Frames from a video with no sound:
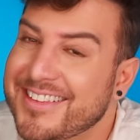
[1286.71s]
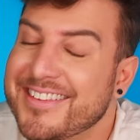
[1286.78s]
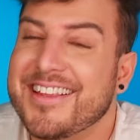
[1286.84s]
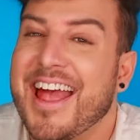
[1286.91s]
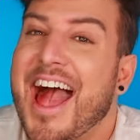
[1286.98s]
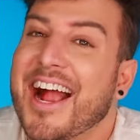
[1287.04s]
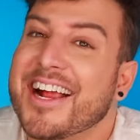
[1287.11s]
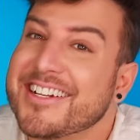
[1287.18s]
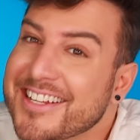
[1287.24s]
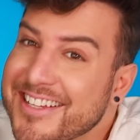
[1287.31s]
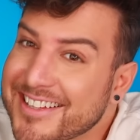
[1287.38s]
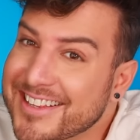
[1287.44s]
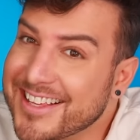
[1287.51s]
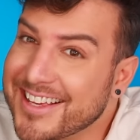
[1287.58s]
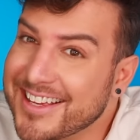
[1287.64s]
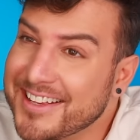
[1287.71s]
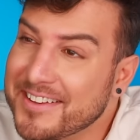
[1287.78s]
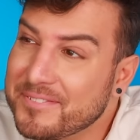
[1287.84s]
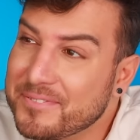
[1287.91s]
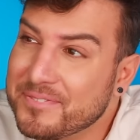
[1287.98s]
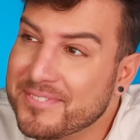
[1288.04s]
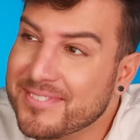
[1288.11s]
Technically,
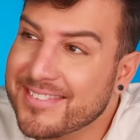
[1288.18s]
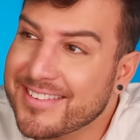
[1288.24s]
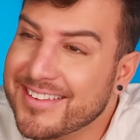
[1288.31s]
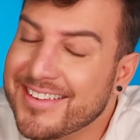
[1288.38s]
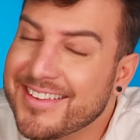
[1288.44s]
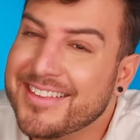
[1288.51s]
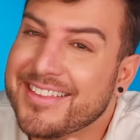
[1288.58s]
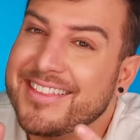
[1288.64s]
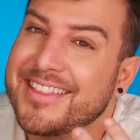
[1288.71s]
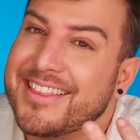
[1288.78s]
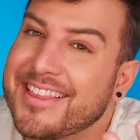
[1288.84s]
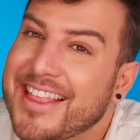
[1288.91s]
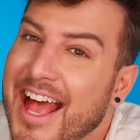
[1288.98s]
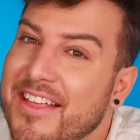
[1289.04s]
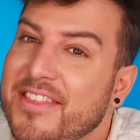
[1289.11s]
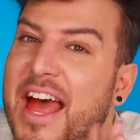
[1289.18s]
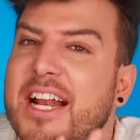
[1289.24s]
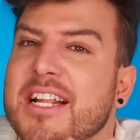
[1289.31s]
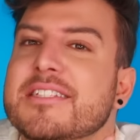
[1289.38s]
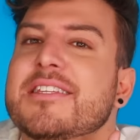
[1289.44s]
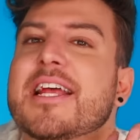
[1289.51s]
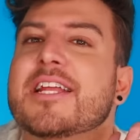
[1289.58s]
that
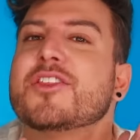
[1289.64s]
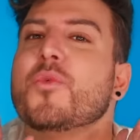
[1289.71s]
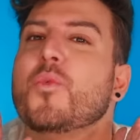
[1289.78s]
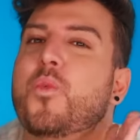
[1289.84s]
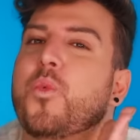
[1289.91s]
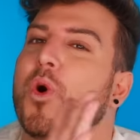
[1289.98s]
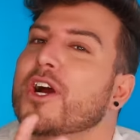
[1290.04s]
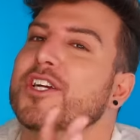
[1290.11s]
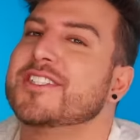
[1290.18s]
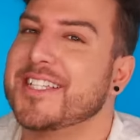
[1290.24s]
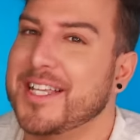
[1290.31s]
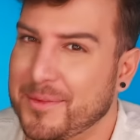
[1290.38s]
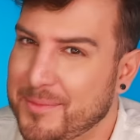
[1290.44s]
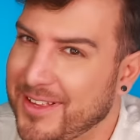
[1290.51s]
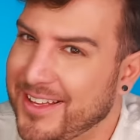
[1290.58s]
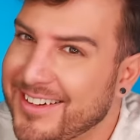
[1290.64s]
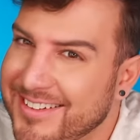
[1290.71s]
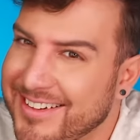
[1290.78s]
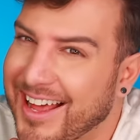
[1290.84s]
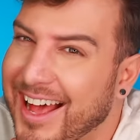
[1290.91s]
is like the worst gimlet.